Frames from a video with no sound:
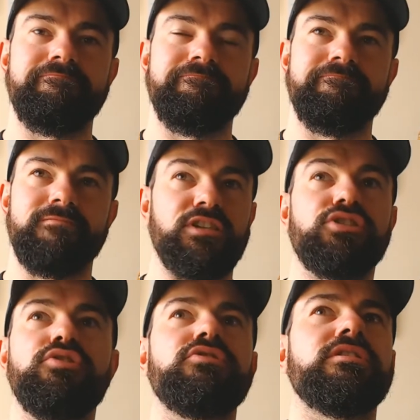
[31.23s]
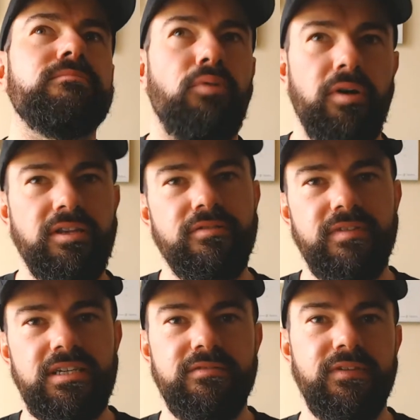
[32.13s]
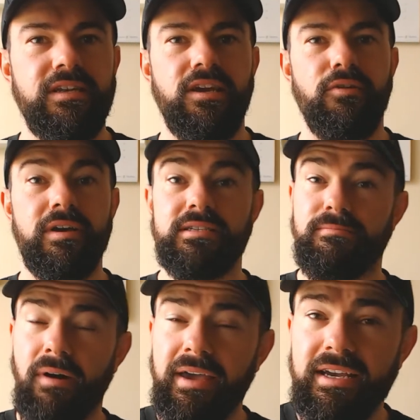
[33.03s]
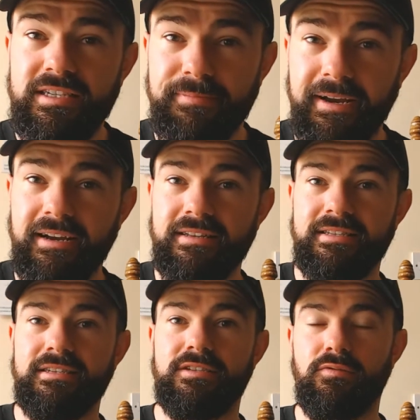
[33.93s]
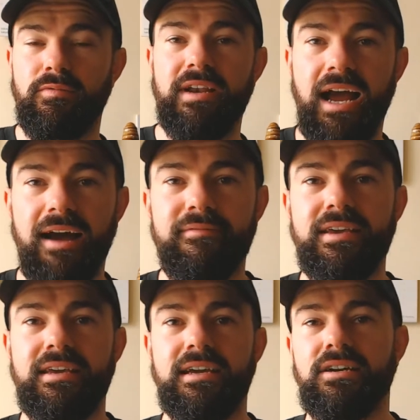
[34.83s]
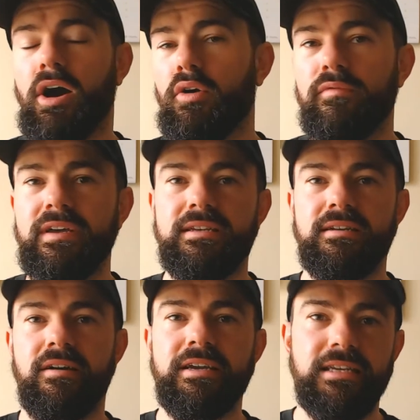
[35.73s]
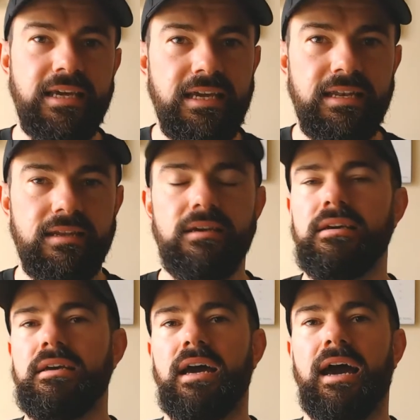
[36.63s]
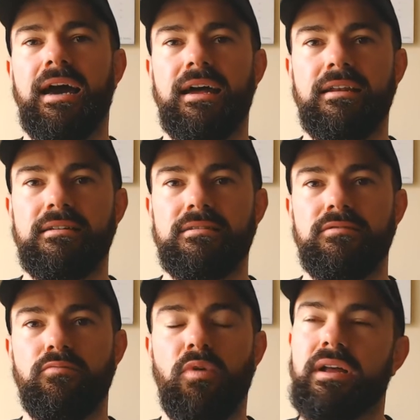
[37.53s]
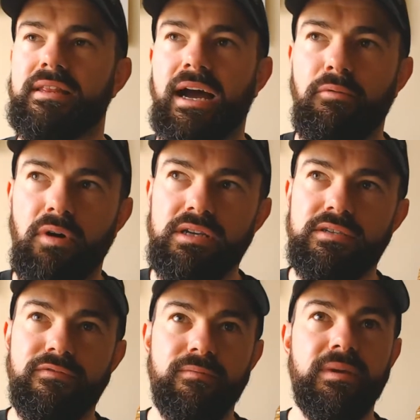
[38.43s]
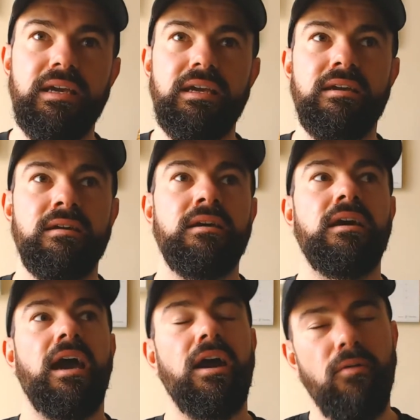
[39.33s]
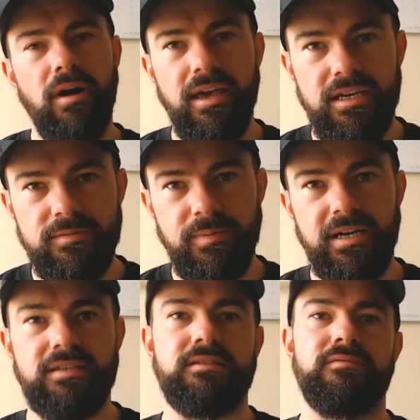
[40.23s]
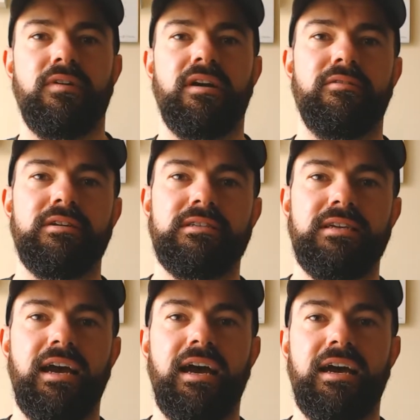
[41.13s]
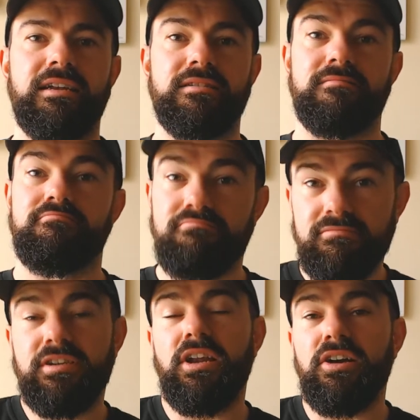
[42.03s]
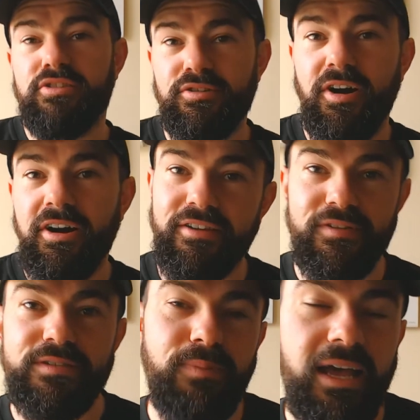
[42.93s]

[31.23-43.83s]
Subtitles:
discussion point of this video is my experiences with having COVID-19 and what that was for me, how I experienced the virus, and it also kind of explains